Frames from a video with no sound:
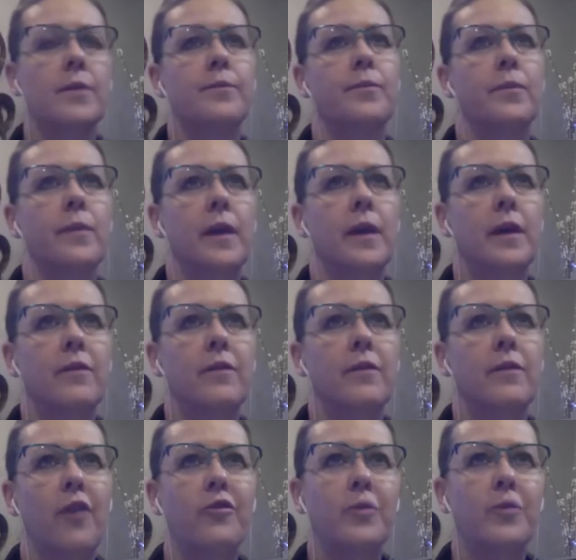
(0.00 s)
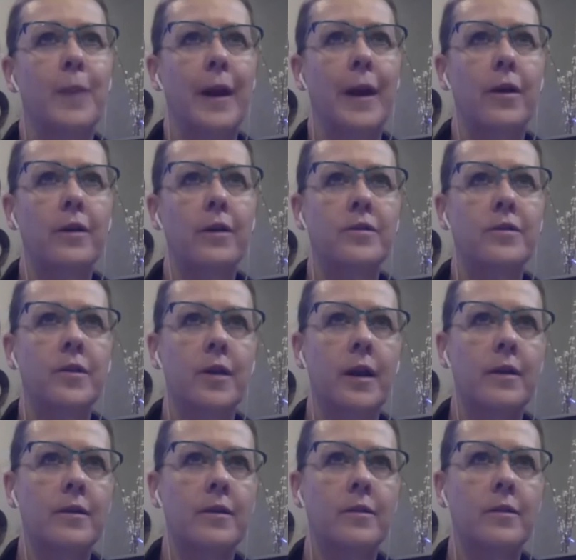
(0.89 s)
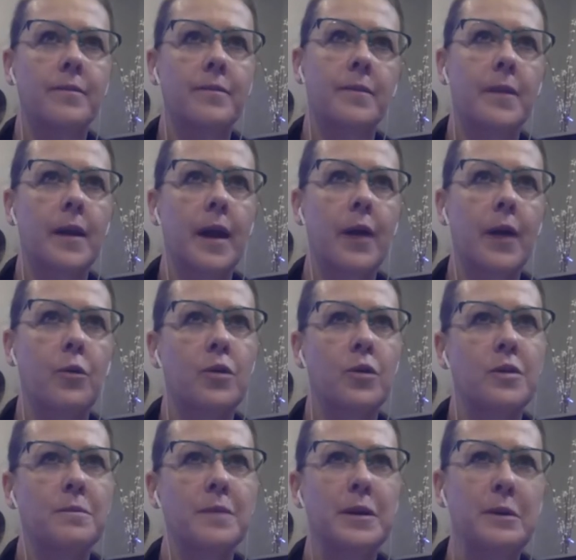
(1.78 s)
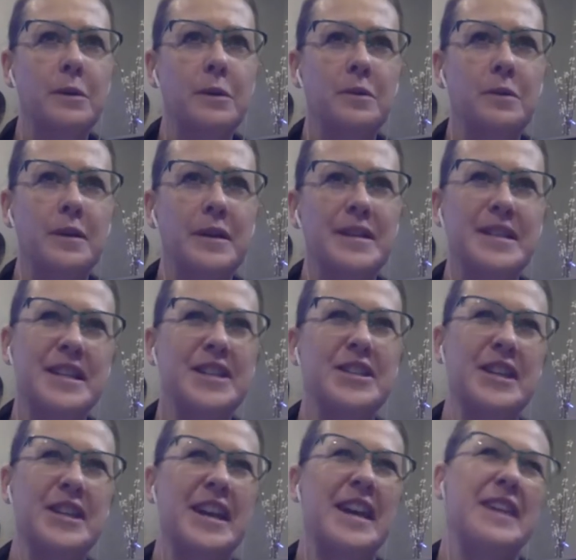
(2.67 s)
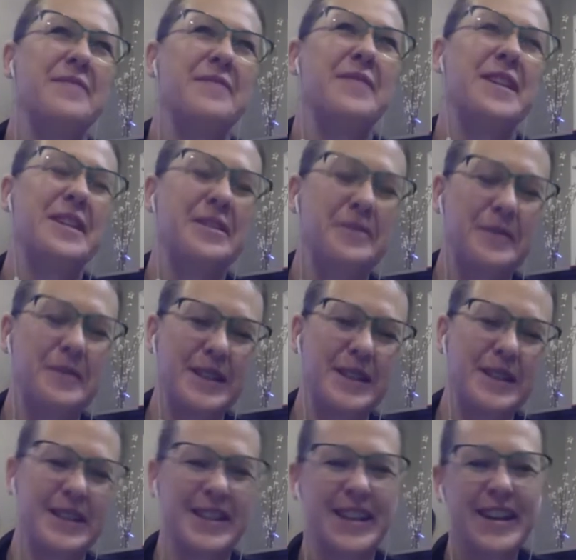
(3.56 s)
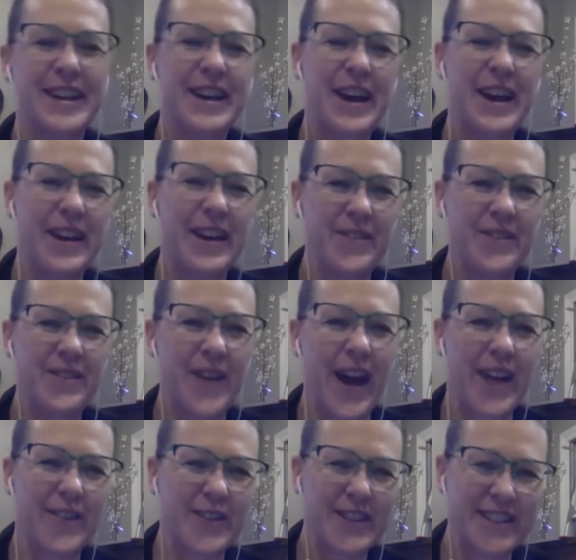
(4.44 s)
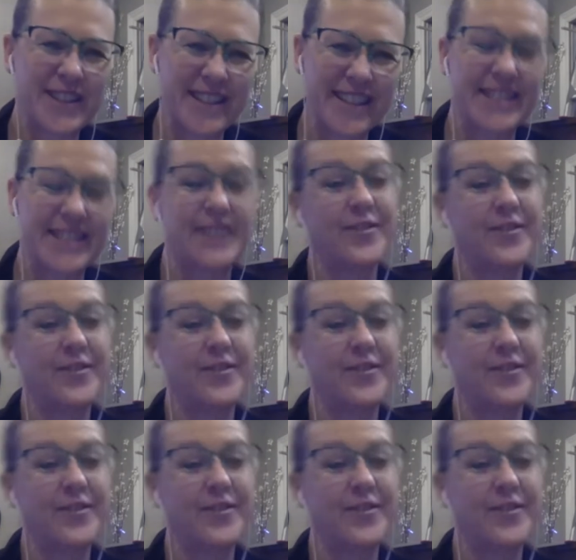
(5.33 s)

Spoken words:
involved parent, and I wouldn't be really teaching anyone who was 5 or 6, if I